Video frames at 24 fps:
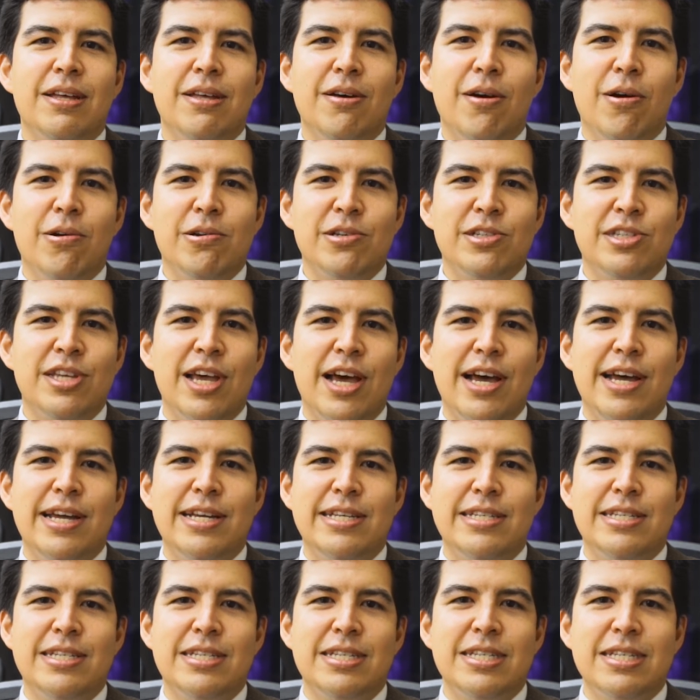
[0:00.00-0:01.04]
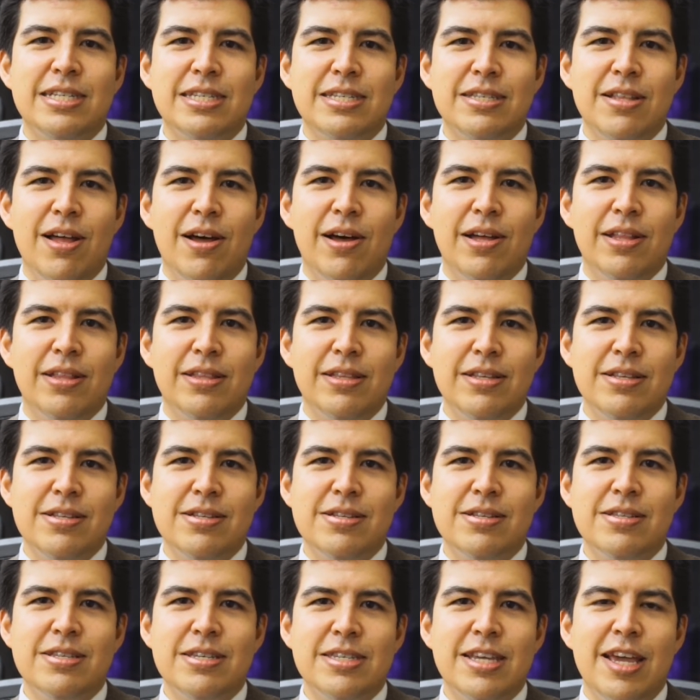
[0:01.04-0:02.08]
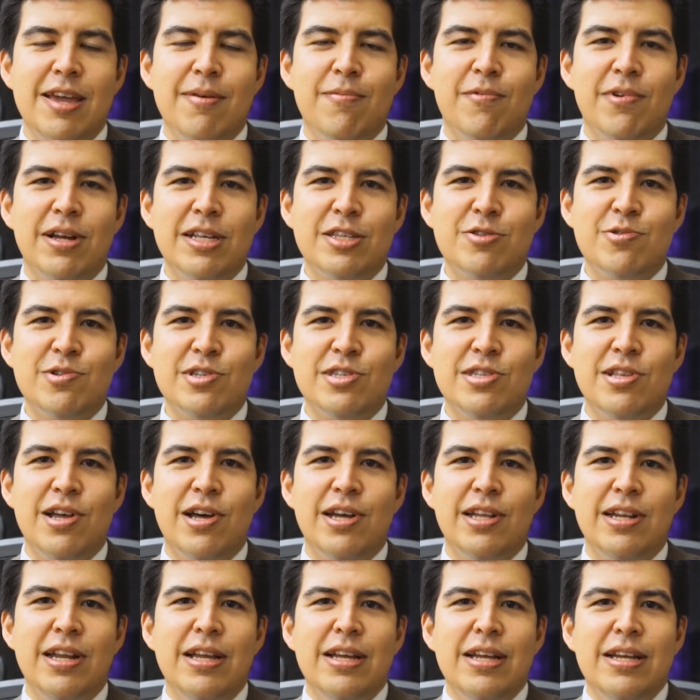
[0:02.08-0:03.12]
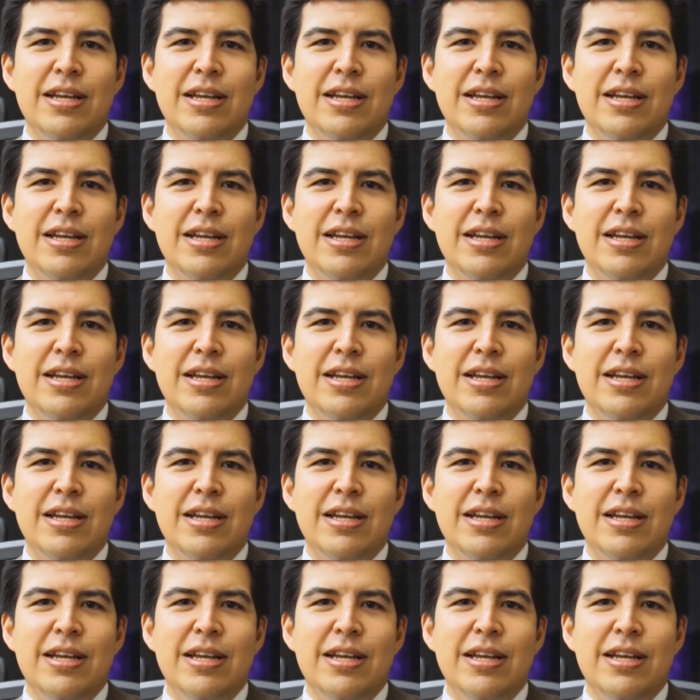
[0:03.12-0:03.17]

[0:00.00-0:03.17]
our size is not the same, right? So it's not